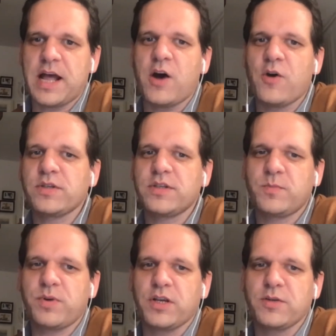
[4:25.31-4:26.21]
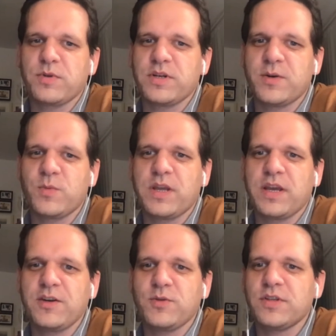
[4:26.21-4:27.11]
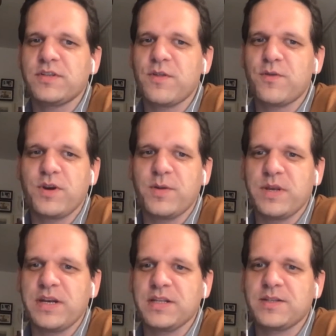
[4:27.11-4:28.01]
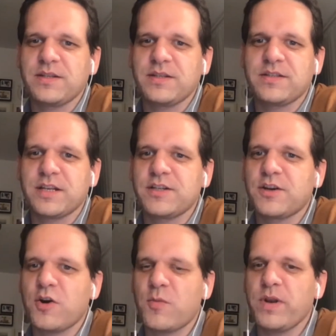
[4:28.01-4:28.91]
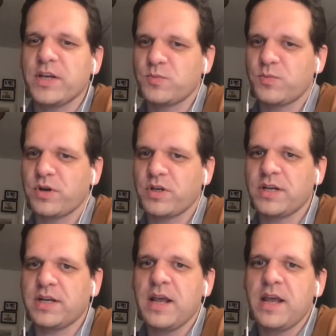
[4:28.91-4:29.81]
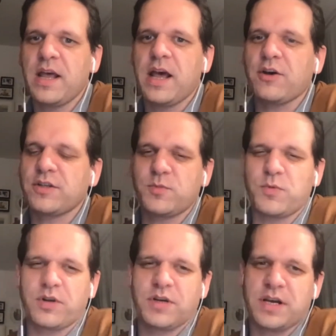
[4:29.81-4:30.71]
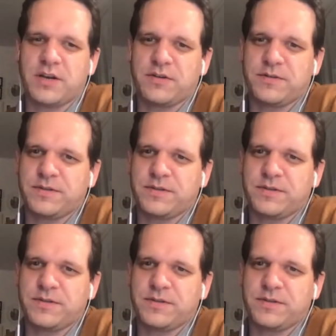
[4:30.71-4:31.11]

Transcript: How is it possible that we can do this in 30 minutes? Such a complex project. How is this broken down?